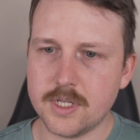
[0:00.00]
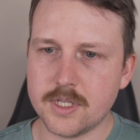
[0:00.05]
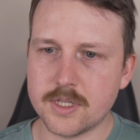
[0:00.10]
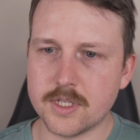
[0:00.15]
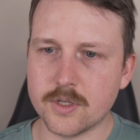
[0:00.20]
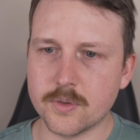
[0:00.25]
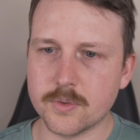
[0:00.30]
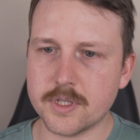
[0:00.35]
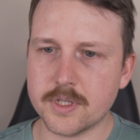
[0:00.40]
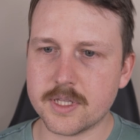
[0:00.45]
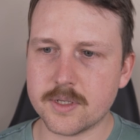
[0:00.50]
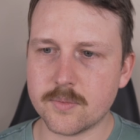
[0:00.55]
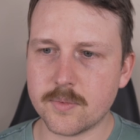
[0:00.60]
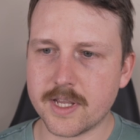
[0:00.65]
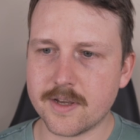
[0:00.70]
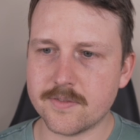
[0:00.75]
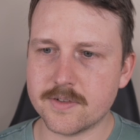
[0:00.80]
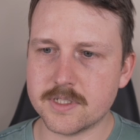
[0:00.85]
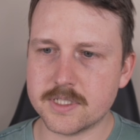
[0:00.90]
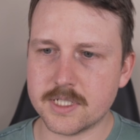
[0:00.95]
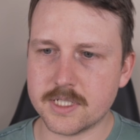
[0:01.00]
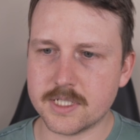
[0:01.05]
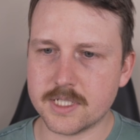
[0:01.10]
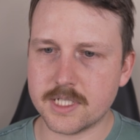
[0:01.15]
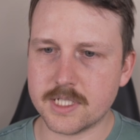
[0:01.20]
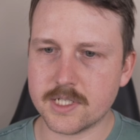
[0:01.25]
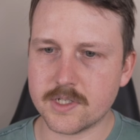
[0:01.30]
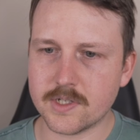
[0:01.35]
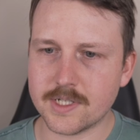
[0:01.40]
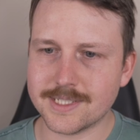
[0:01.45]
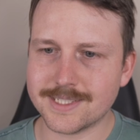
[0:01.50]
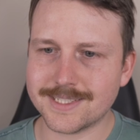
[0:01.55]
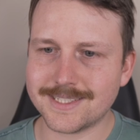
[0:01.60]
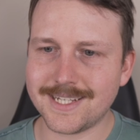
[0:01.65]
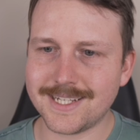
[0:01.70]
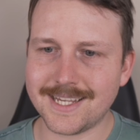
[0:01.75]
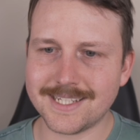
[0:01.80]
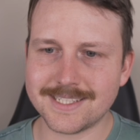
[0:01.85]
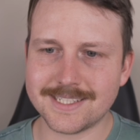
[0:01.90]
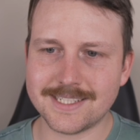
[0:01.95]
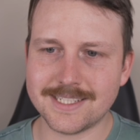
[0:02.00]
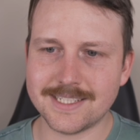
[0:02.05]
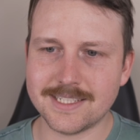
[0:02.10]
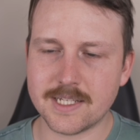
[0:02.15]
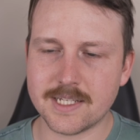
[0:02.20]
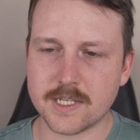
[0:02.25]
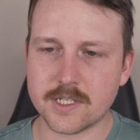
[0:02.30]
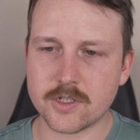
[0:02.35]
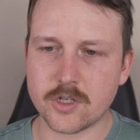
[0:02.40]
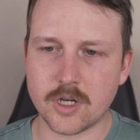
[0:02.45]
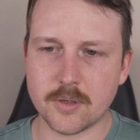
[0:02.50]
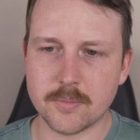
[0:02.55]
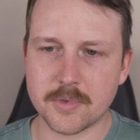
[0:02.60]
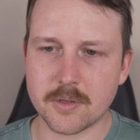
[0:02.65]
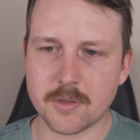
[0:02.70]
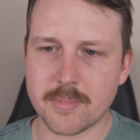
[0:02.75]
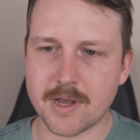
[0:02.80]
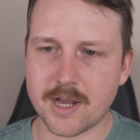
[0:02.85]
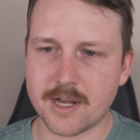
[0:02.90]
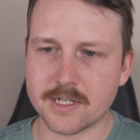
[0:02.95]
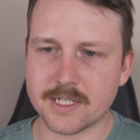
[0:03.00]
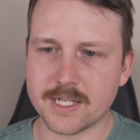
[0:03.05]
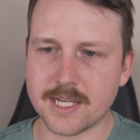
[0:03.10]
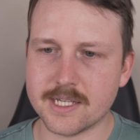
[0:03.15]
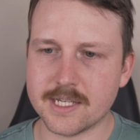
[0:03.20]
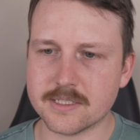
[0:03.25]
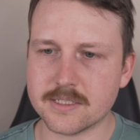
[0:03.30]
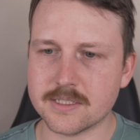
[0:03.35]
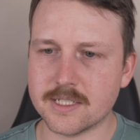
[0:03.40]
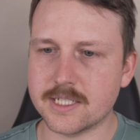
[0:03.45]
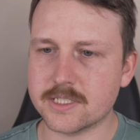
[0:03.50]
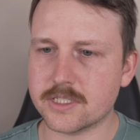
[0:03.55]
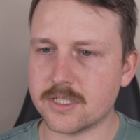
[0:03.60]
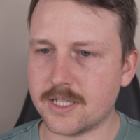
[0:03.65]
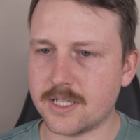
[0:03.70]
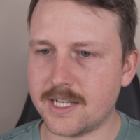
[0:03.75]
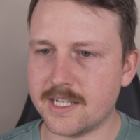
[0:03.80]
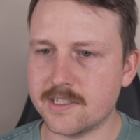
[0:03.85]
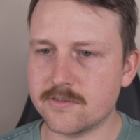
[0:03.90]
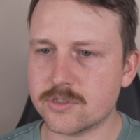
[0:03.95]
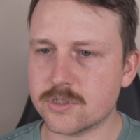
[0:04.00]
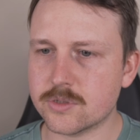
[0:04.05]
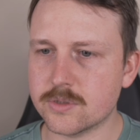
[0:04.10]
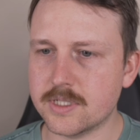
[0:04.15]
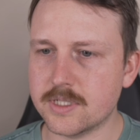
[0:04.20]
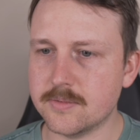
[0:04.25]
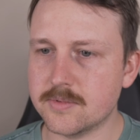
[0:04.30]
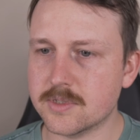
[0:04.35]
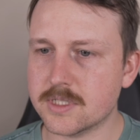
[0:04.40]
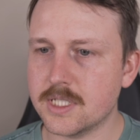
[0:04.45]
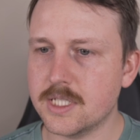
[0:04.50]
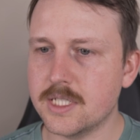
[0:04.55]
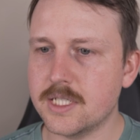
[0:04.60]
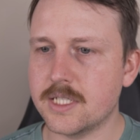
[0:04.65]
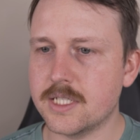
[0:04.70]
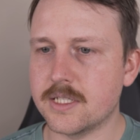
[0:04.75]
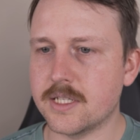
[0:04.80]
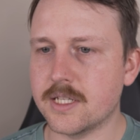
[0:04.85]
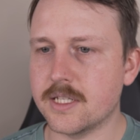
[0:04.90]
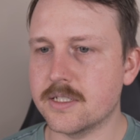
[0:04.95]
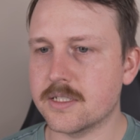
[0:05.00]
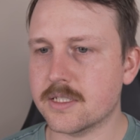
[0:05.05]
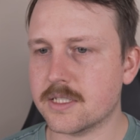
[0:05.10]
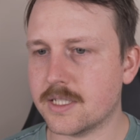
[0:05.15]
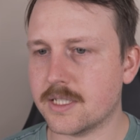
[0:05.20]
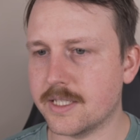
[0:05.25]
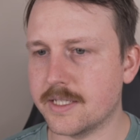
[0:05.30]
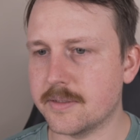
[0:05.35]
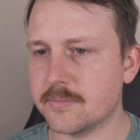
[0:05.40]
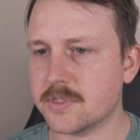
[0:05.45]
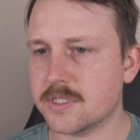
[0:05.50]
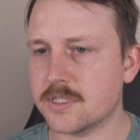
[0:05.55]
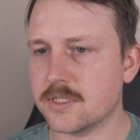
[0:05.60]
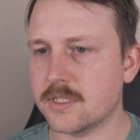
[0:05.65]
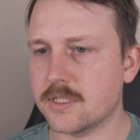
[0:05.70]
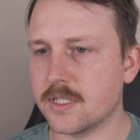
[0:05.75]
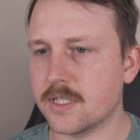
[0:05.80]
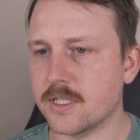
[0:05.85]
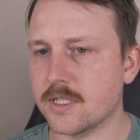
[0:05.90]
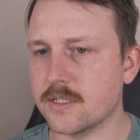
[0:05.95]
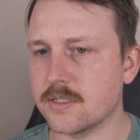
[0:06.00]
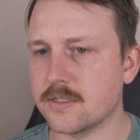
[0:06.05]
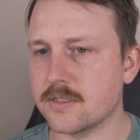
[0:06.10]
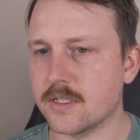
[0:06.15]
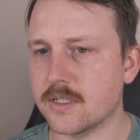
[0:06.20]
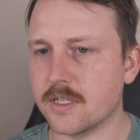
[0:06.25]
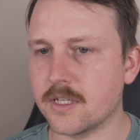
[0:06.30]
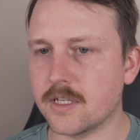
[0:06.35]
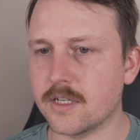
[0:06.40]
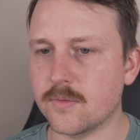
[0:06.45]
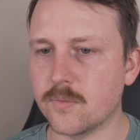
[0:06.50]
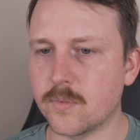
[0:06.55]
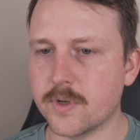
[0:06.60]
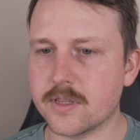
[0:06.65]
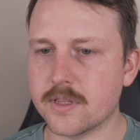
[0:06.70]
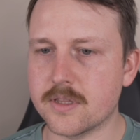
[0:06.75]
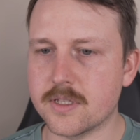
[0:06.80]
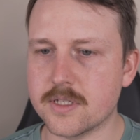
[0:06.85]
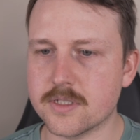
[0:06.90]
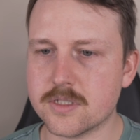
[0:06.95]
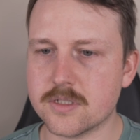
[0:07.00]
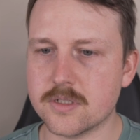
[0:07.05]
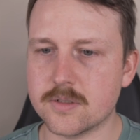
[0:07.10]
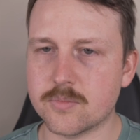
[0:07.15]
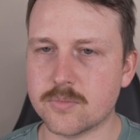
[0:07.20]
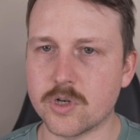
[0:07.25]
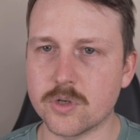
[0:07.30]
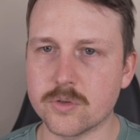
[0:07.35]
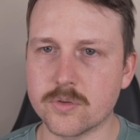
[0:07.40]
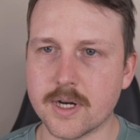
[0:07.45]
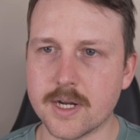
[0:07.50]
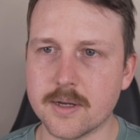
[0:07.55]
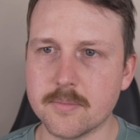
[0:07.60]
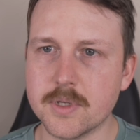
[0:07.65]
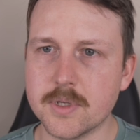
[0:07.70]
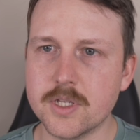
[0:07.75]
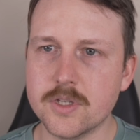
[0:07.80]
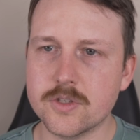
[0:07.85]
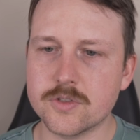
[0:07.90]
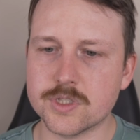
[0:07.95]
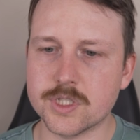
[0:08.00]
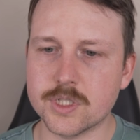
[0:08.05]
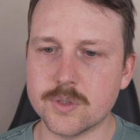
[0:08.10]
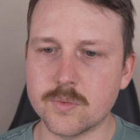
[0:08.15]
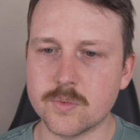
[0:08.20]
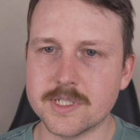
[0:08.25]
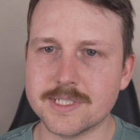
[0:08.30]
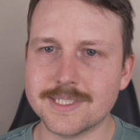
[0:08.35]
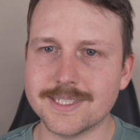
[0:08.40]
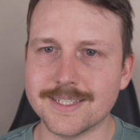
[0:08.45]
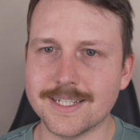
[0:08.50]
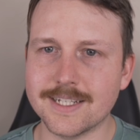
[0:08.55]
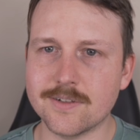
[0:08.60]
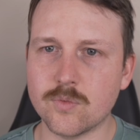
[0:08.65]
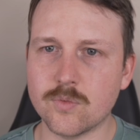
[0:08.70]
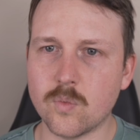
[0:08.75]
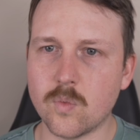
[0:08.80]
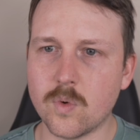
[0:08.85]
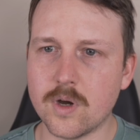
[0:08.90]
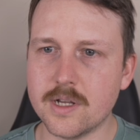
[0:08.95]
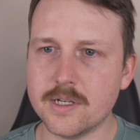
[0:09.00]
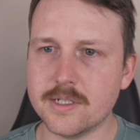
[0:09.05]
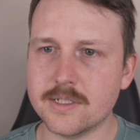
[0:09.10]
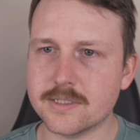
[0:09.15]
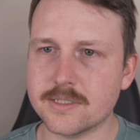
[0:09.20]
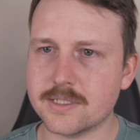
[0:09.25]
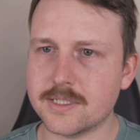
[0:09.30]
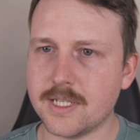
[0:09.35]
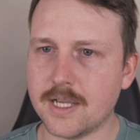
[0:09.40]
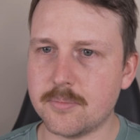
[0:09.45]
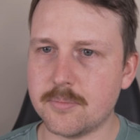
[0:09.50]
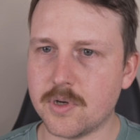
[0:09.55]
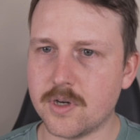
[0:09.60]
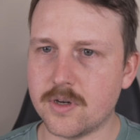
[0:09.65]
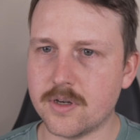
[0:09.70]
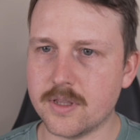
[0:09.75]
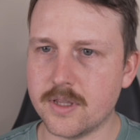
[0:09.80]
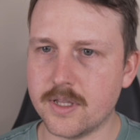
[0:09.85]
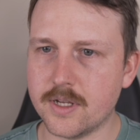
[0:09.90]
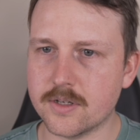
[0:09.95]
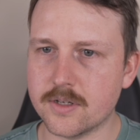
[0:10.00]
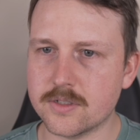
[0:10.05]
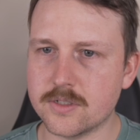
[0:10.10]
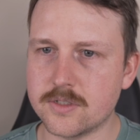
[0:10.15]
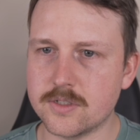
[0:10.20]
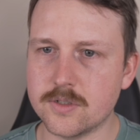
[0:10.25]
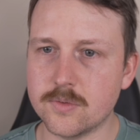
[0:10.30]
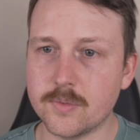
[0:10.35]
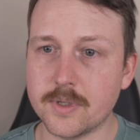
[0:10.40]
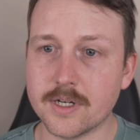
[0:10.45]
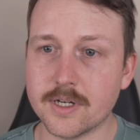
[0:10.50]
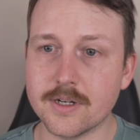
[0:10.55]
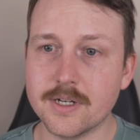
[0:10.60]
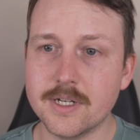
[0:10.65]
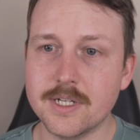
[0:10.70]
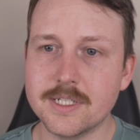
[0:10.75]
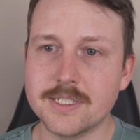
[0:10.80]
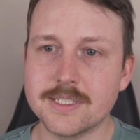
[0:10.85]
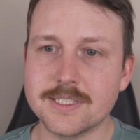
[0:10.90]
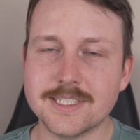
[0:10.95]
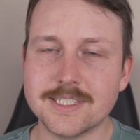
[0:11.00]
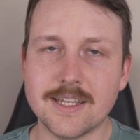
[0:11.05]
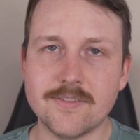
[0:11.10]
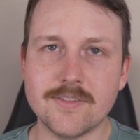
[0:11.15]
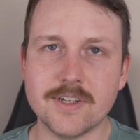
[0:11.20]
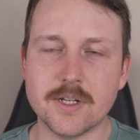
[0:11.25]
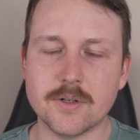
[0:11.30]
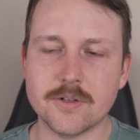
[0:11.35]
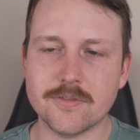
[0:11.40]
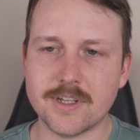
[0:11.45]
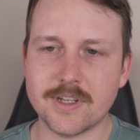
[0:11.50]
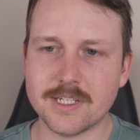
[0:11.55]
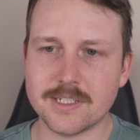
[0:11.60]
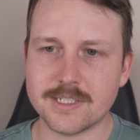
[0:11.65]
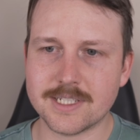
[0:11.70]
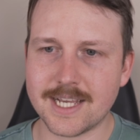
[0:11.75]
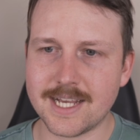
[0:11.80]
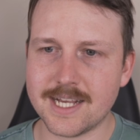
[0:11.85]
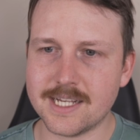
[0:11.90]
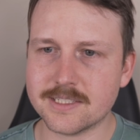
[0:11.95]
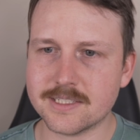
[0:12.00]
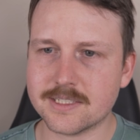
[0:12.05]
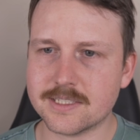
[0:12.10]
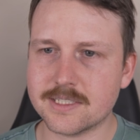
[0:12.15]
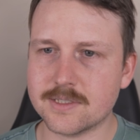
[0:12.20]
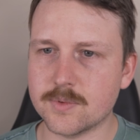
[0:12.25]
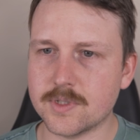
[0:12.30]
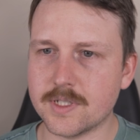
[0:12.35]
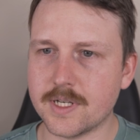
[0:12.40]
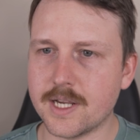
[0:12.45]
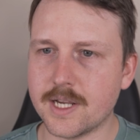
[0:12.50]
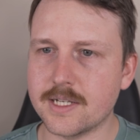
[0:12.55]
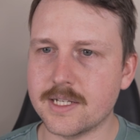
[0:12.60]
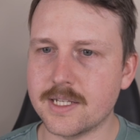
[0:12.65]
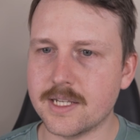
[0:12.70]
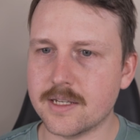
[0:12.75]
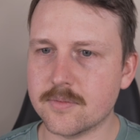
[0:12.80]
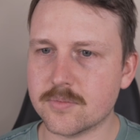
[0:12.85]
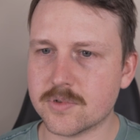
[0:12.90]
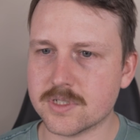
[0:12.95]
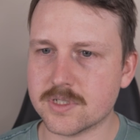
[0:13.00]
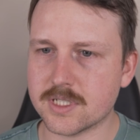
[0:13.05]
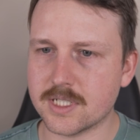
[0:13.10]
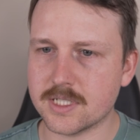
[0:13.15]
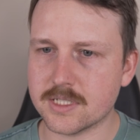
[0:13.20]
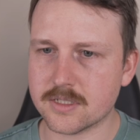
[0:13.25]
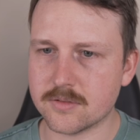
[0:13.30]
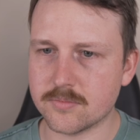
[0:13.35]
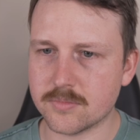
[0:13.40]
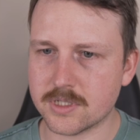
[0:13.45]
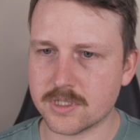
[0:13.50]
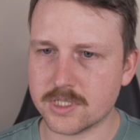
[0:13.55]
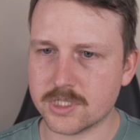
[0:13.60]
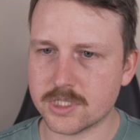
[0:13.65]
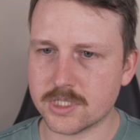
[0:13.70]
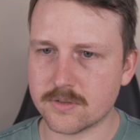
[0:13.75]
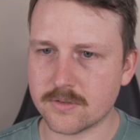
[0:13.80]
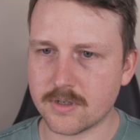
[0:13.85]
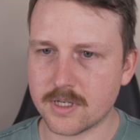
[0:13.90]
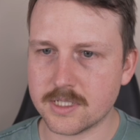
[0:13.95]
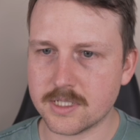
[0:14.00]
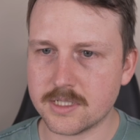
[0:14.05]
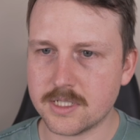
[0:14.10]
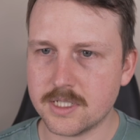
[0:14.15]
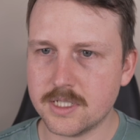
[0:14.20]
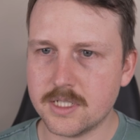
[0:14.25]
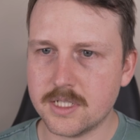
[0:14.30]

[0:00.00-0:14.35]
The only thing we haven't done here is tested a comedy podcast / live streams and clips and with this program. So we still have one step on there to do. We are 7 out of 8 tasks with an 88% completion rate.